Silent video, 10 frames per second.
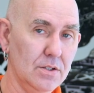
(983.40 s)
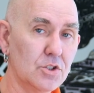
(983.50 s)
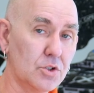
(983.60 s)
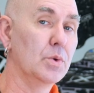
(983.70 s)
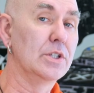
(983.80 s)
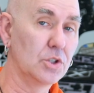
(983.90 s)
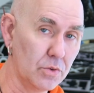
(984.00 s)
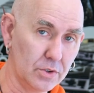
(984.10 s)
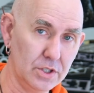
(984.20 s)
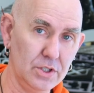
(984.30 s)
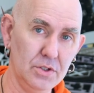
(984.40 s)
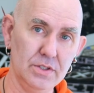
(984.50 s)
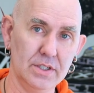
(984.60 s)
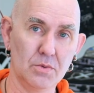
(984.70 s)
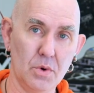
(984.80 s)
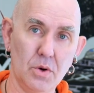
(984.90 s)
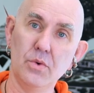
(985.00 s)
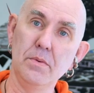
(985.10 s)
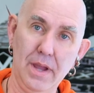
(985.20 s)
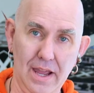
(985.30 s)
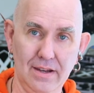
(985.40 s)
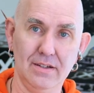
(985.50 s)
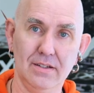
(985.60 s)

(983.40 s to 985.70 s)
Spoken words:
switch over to using a rotary pen.